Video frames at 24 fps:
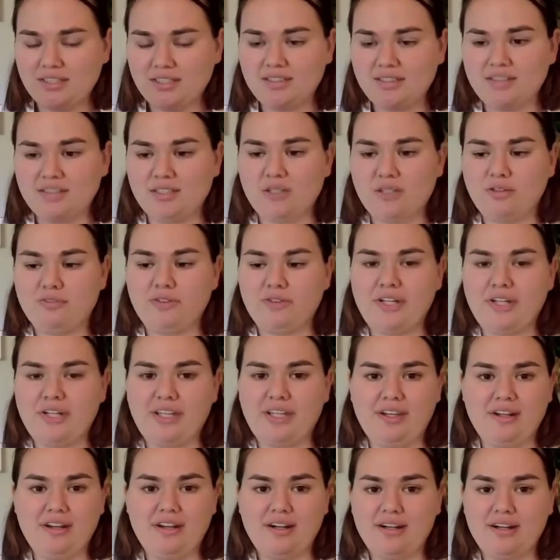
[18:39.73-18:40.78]
over
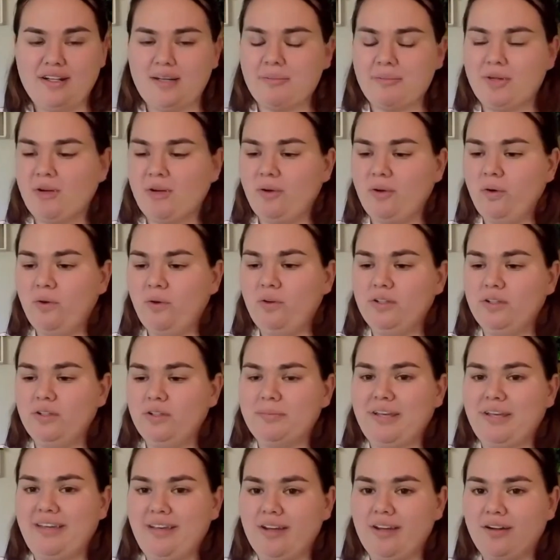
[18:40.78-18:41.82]
here, I'm going to hold
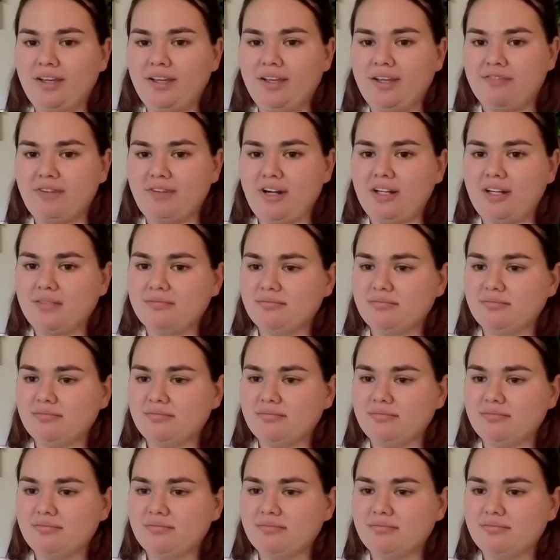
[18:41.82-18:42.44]
my caregiver.